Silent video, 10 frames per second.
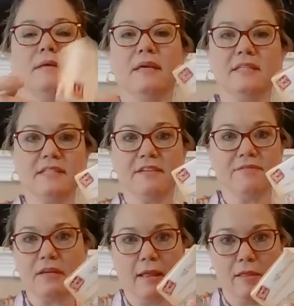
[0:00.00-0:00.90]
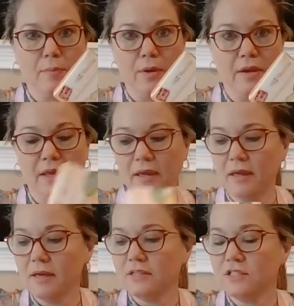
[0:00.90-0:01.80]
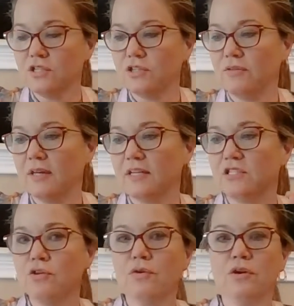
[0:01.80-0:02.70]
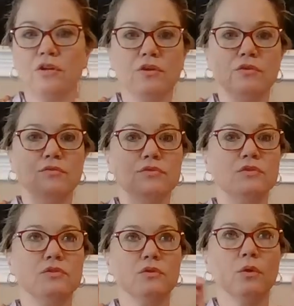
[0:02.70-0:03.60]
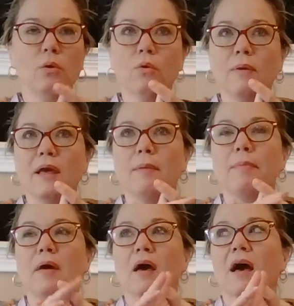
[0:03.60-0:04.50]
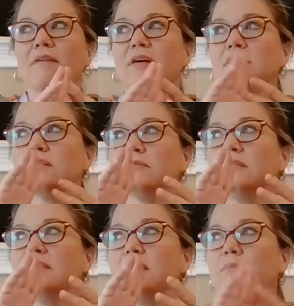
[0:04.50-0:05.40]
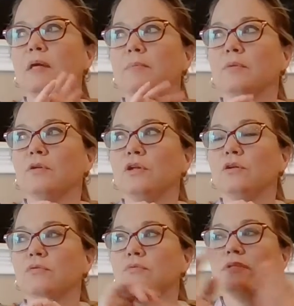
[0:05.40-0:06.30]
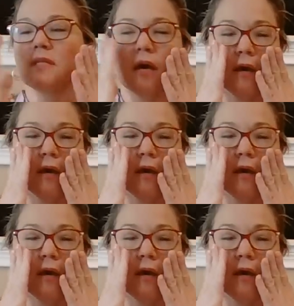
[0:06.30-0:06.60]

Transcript: instant vanilla pudding to do this. You could use Cool Whip. I've also seen people use